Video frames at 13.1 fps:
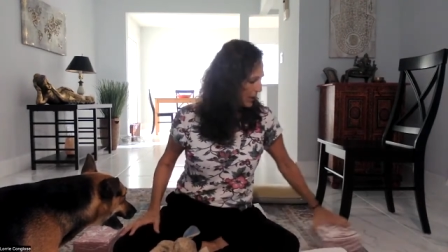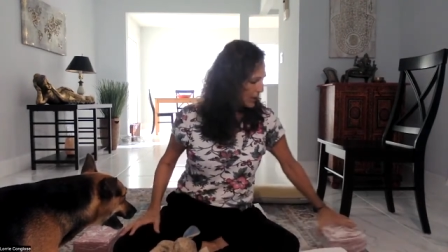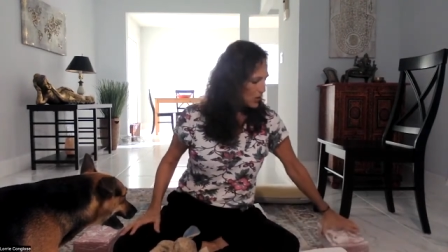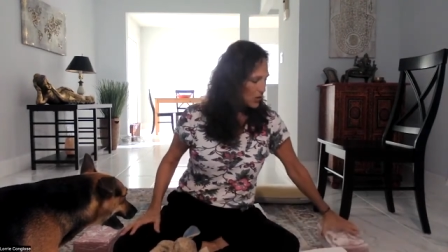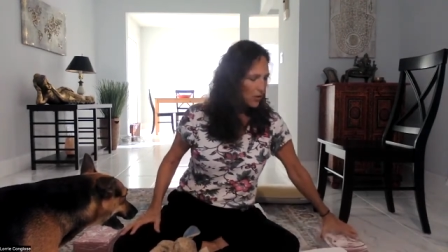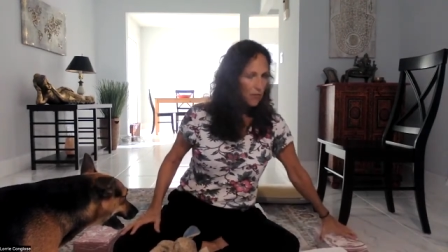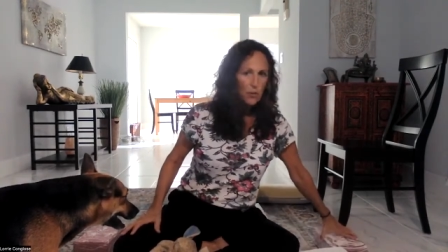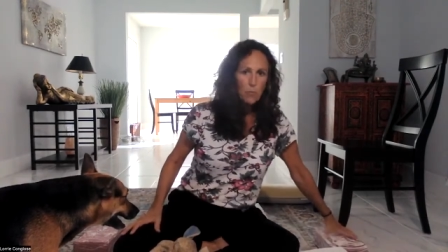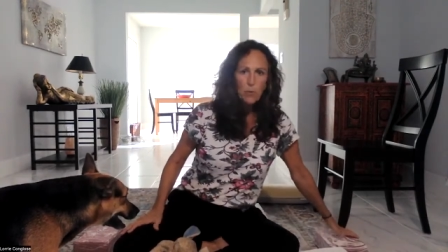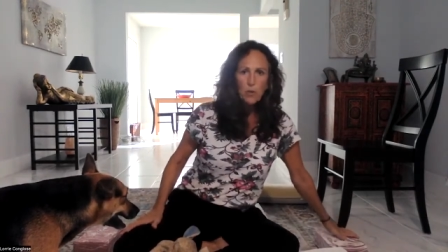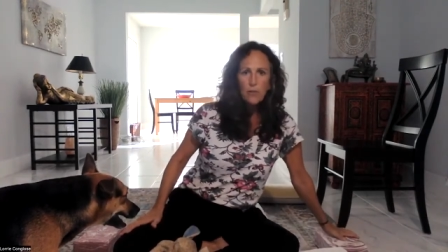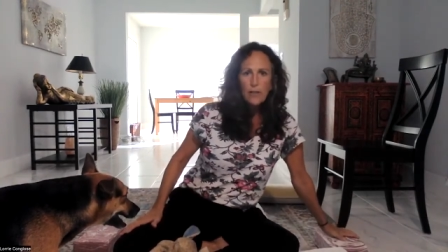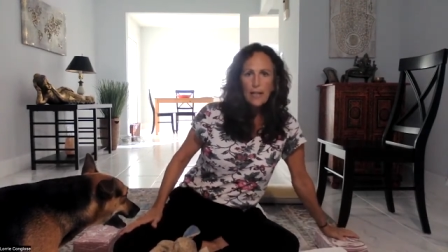So if you
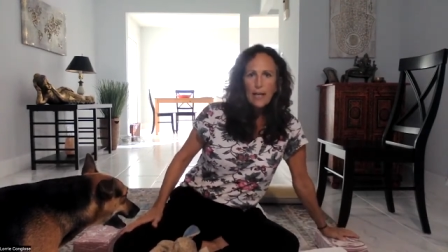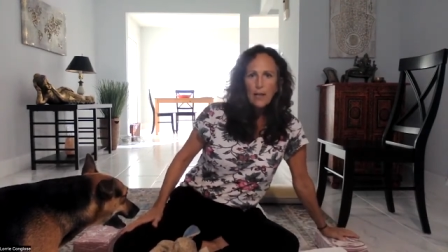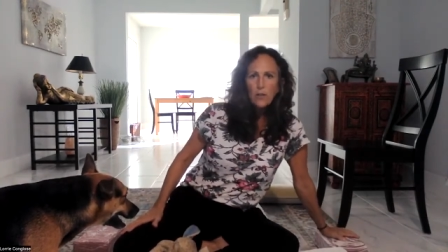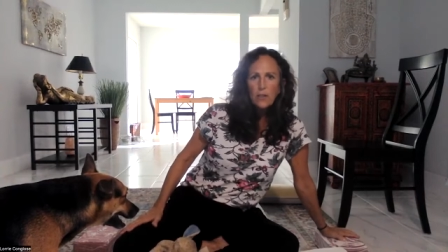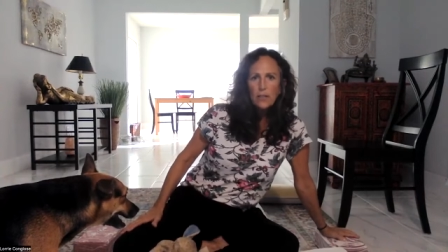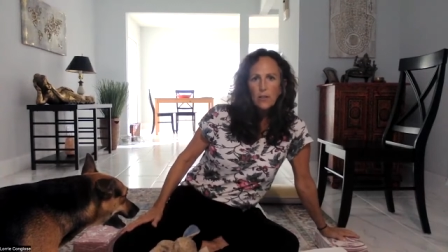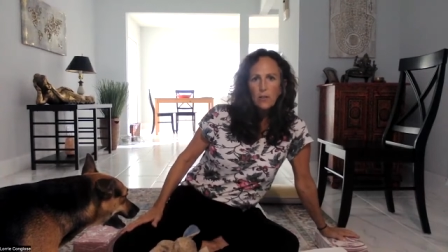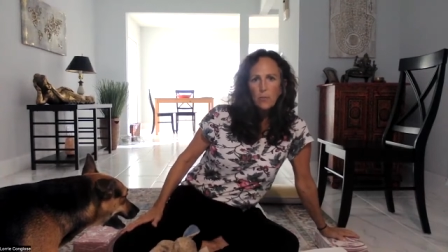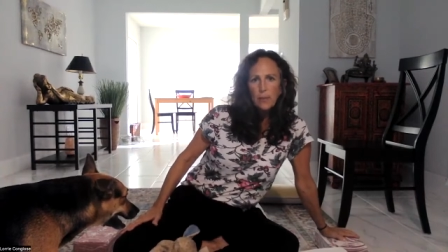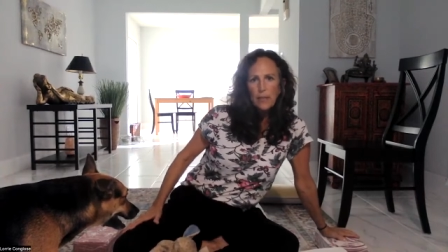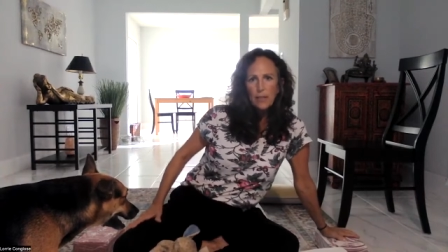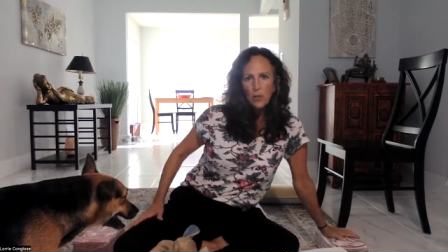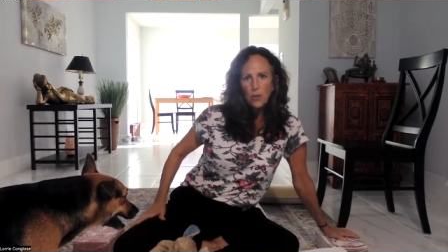move it out a little
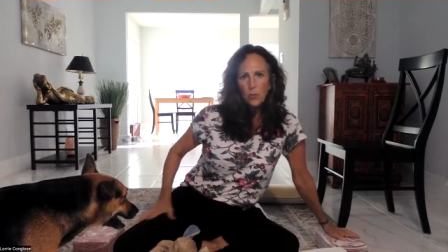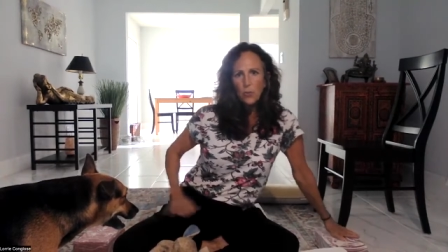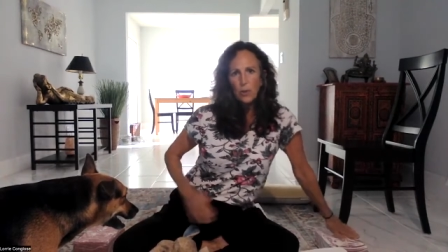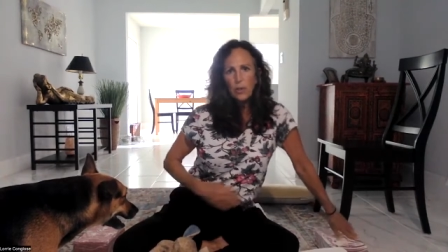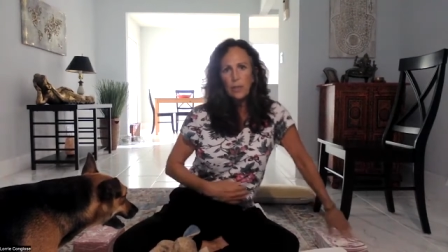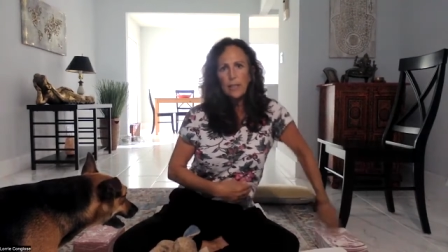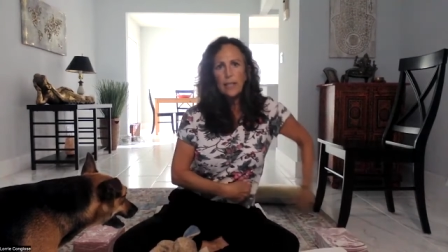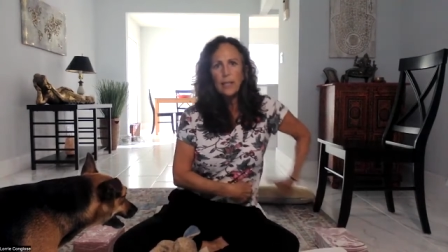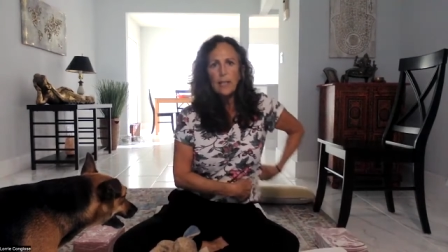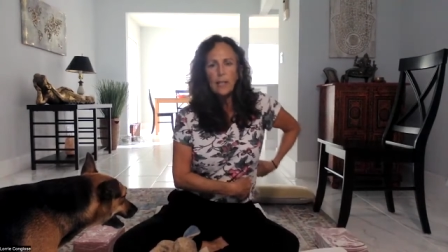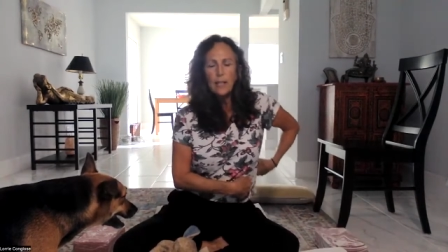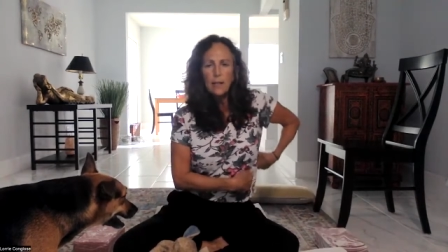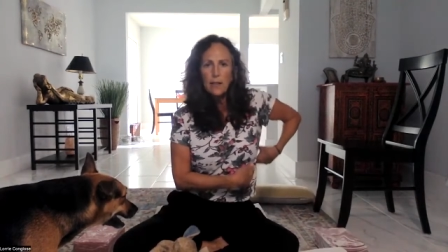bit, you're really,
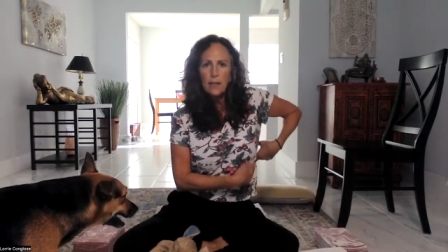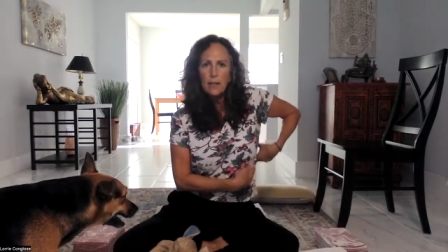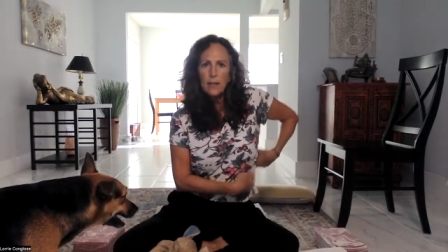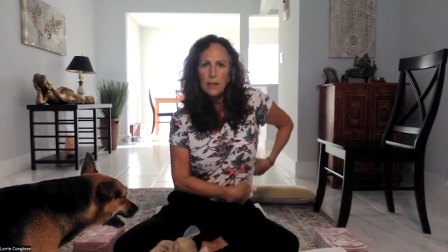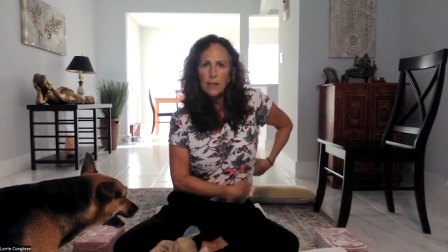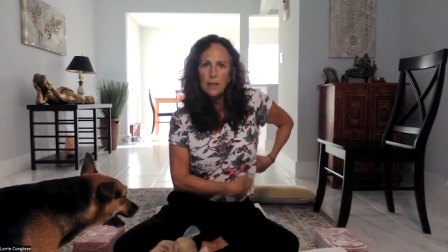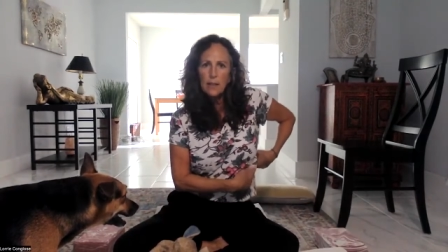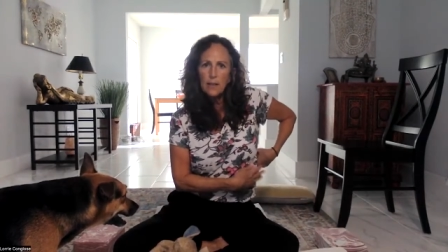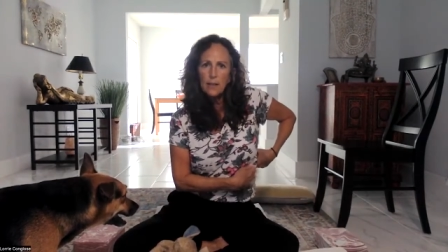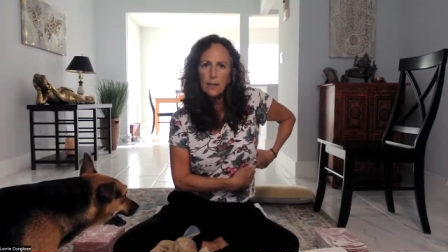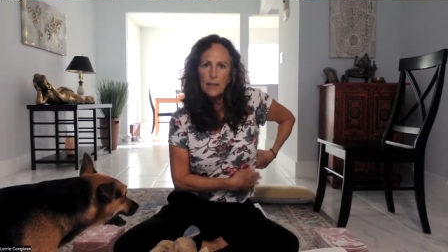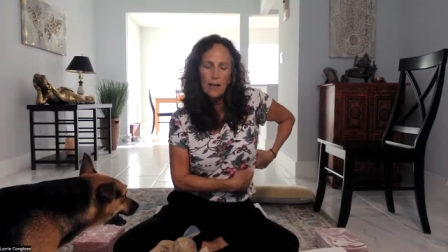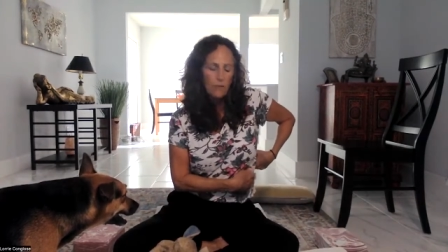the
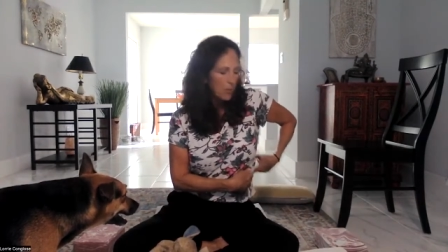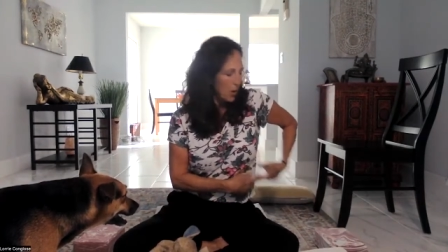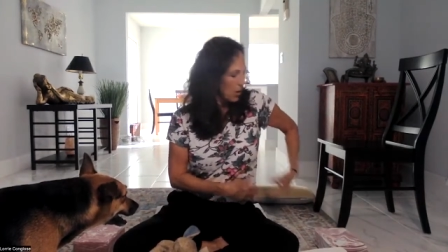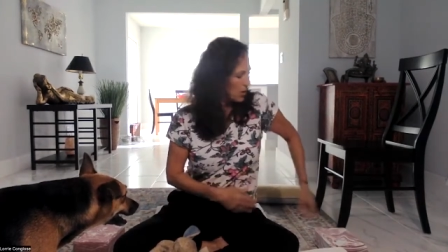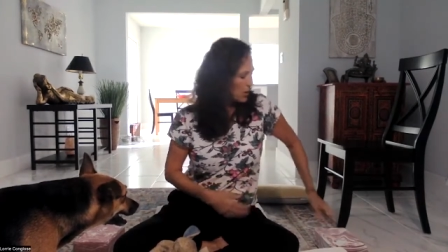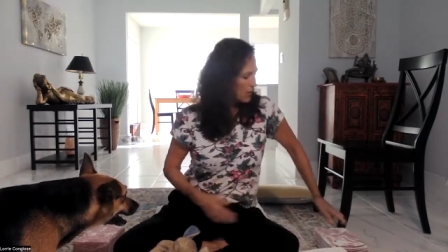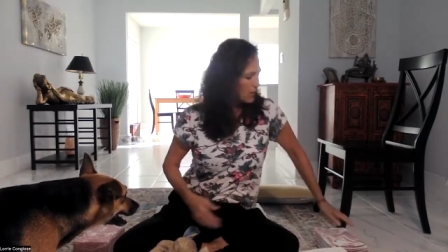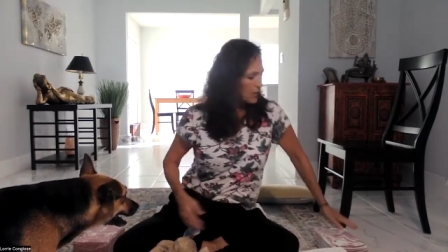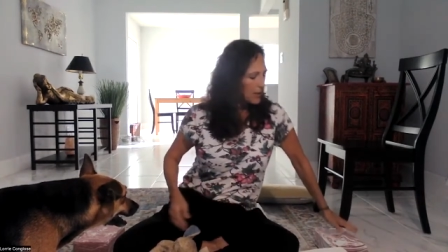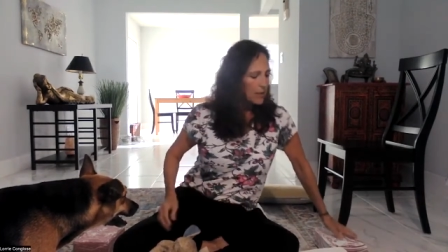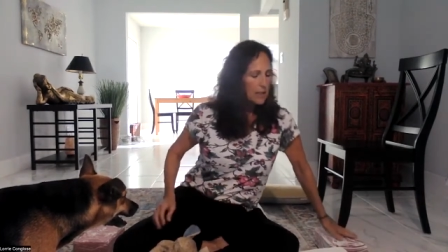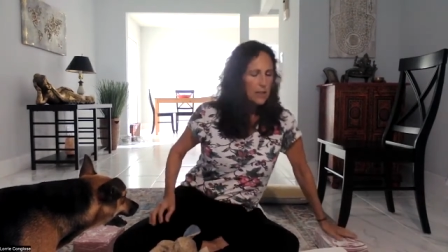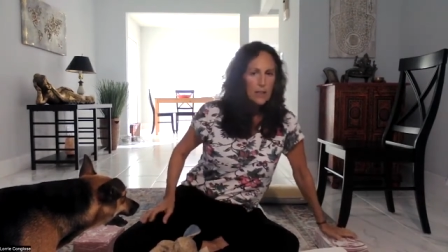left part of
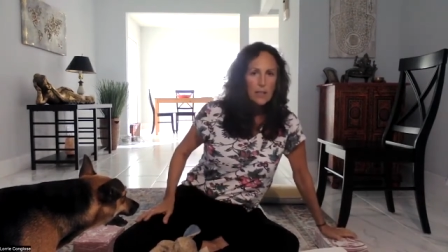the